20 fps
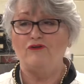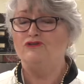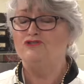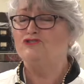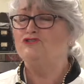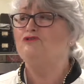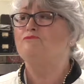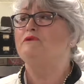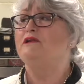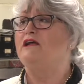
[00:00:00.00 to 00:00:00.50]
There are
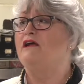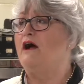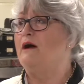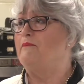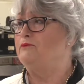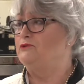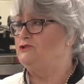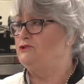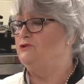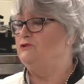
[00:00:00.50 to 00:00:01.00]
so many
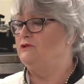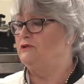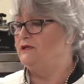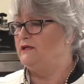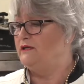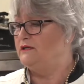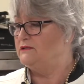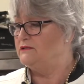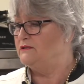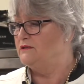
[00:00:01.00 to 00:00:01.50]

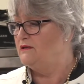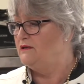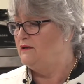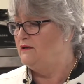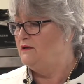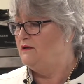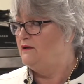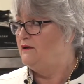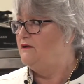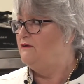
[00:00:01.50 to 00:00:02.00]
opportunities
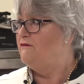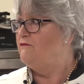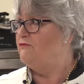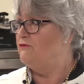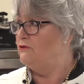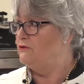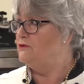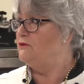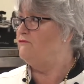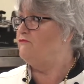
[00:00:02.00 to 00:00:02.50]

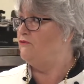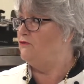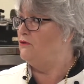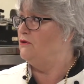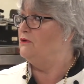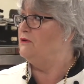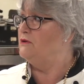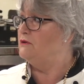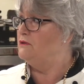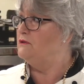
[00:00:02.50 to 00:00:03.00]
for,
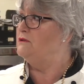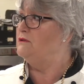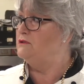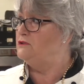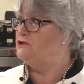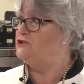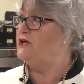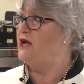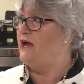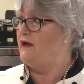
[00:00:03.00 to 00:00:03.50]
for
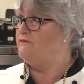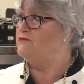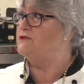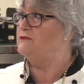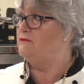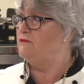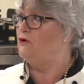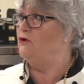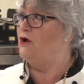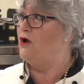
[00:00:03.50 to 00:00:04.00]
chefs
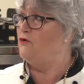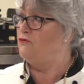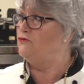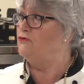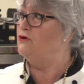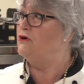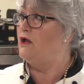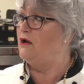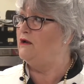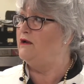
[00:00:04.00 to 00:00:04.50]
who go
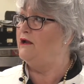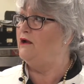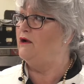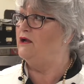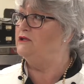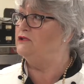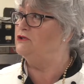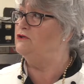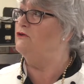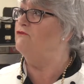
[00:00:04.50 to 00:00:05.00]
through
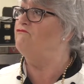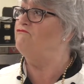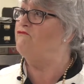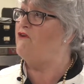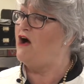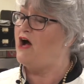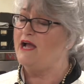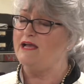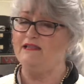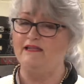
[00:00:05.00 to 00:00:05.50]
culinary to
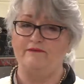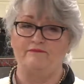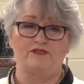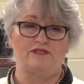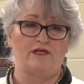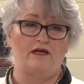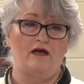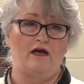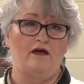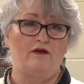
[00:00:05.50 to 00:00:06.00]
find
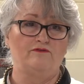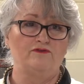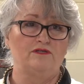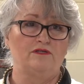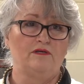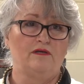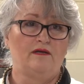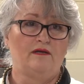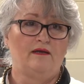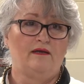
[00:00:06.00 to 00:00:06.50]
themselves
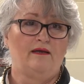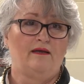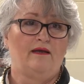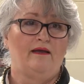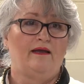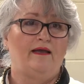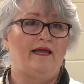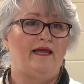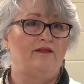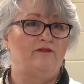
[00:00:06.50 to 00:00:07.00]

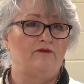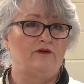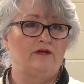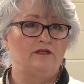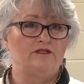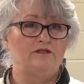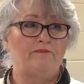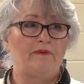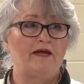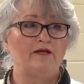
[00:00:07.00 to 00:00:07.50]
either in
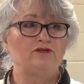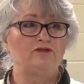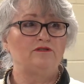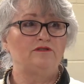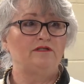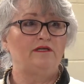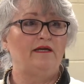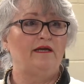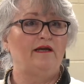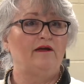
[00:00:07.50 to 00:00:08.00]
a
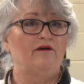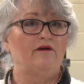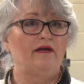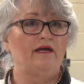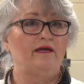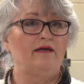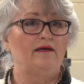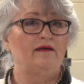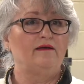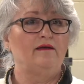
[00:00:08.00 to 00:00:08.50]
specialty
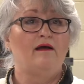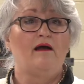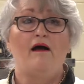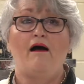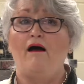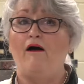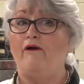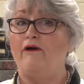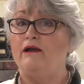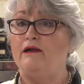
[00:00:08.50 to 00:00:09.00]
area
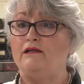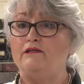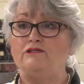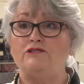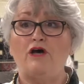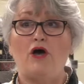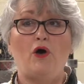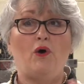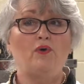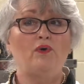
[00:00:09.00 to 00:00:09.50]
or in a
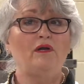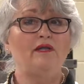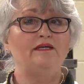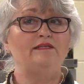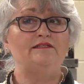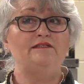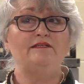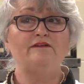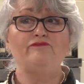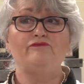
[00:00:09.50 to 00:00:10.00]
totally
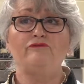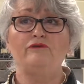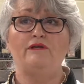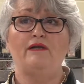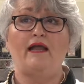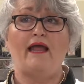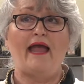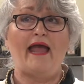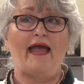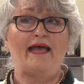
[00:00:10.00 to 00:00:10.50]

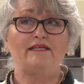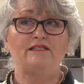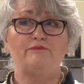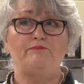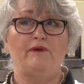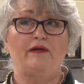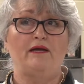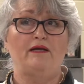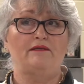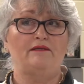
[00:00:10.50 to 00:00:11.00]
different
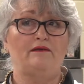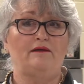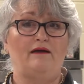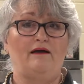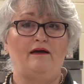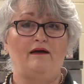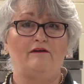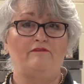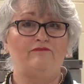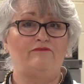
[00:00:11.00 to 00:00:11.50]
aspect
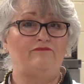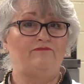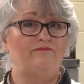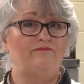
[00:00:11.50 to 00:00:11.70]
of